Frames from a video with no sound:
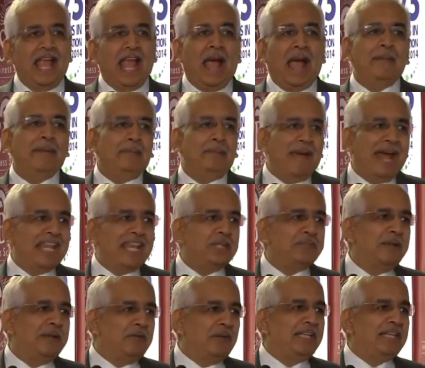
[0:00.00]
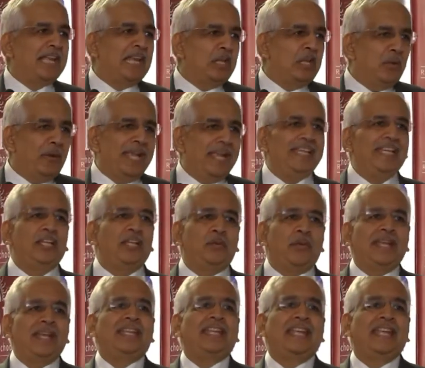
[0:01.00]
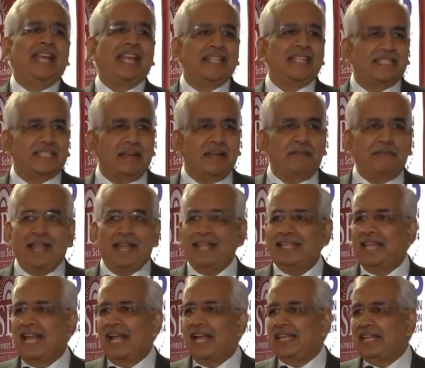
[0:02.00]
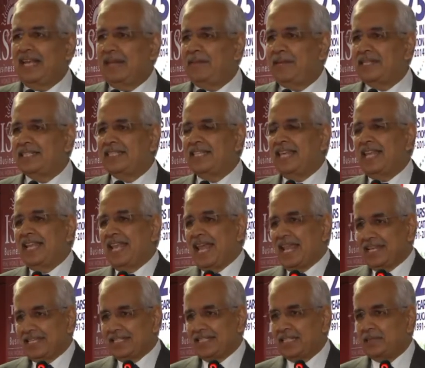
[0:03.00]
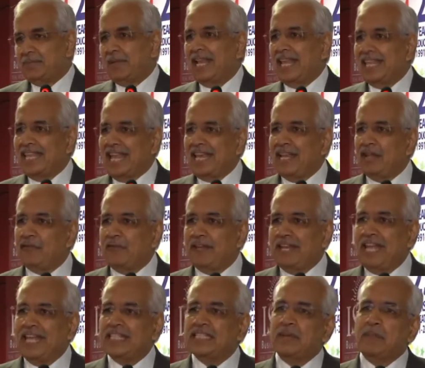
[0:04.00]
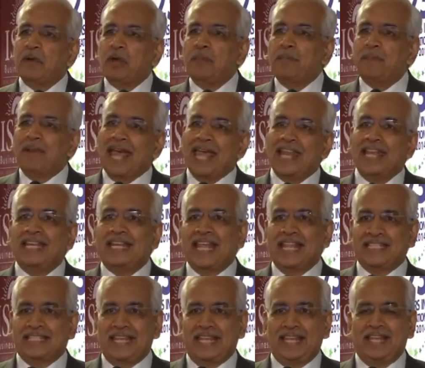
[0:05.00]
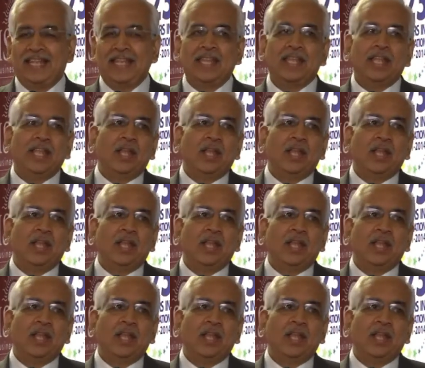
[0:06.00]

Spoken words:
Management will tell you 80-20 and stuff like that, ABC analysis, but at the end of the day, it's about prioritizing.